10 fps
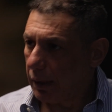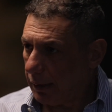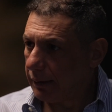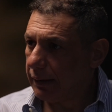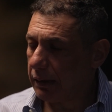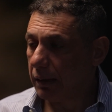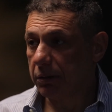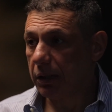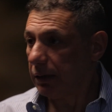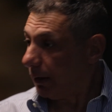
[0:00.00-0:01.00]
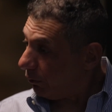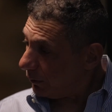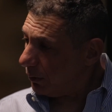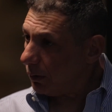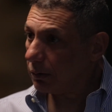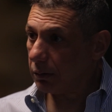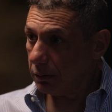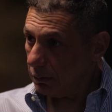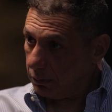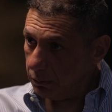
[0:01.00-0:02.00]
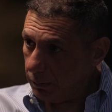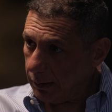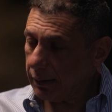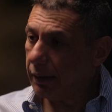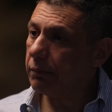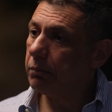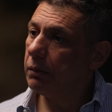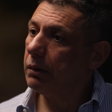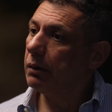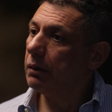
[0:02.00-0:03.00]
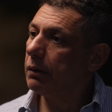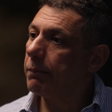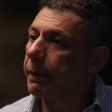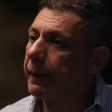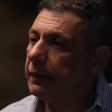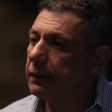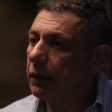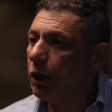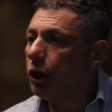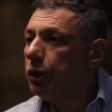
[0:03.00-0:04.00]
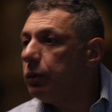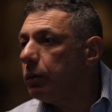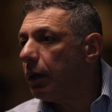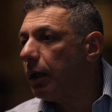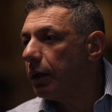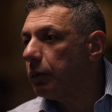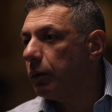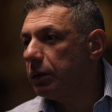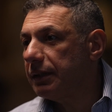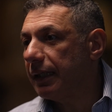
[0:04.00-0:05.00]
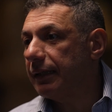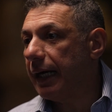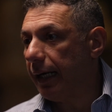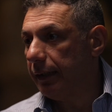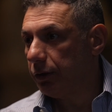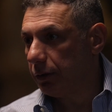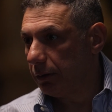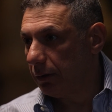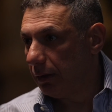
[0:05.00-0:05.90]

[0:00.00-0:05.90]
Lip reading: Can I say something? He said, of course, you're welcome. And I said, you are worse than Daesh.